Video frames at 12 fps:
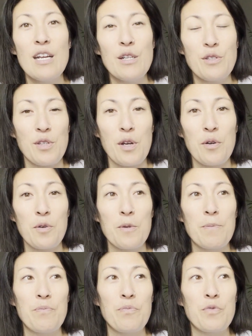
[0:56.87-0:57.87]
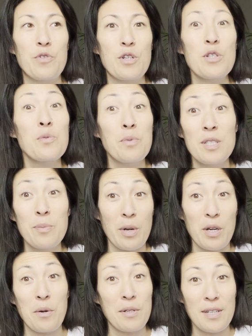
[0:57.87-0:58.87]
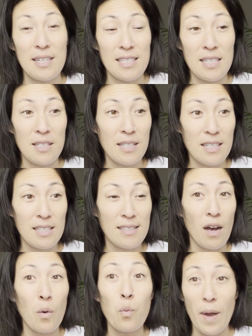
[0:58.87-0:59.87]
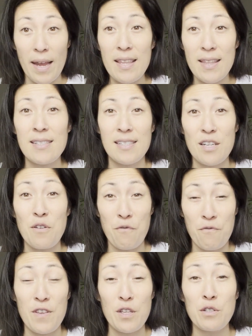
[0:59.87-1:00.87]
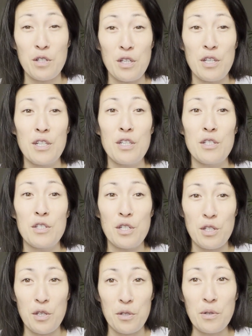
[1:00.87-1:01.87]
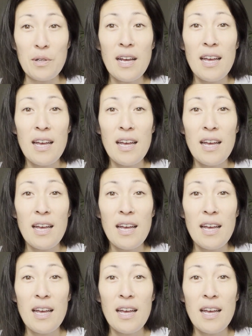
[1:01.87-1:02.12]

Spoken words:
So just really prioritizing a way that's going to feel good to you.